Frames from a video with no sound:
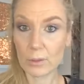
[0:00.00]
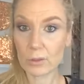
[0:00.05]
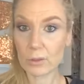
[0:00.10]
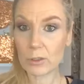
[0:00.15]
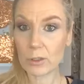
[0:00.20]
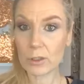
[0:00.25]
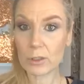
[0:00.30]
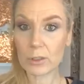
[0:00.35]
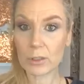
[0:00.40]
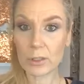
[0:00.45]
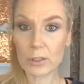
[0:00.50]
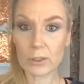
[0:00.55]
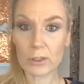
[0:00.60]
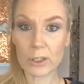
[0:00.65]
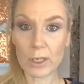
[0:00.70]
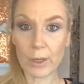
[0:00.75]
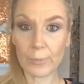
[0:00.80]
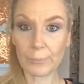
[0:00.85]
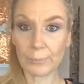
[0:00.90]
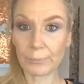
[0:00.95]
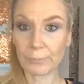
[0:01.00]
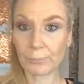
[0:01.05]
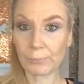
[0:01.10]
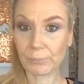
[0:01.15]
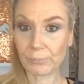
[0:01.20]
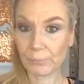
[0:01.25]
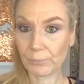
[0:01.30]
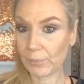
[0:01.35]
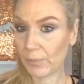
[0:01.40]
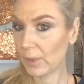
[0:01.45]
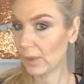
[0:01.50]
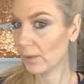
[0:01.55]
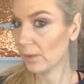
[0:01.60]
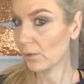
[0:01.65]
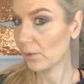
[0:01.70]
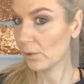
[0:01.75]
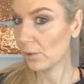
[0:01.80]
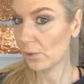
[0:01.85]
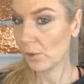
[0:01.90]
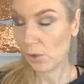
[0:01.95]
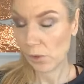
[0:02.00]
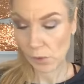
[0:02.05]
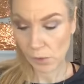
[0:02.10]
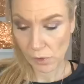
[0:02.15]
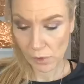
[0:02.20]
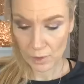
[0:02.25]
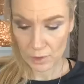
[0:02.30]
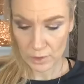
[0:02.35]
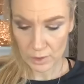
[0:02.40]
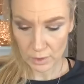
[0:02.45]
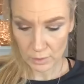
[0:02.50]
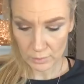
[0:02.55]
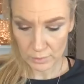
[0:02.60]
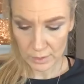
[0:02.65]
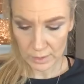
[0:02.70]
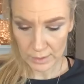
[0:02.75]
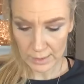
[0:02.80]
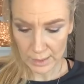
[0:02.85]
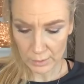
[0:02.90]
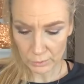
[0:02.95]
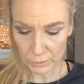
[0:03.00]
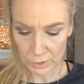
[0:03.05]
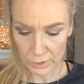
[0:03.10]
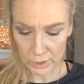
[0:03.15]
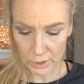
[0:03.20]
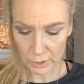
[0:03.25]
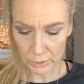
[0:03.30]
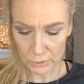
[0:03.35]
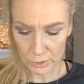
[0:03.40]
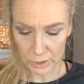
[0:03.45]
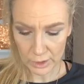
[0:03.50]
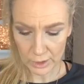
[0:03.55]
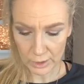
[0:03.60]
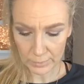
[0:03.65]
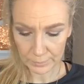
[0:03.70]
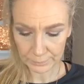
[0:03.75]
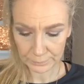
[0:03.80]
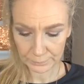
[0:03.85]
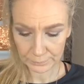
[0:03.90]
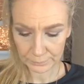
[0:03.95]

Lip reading: Just the gel. So today we'll just go gel.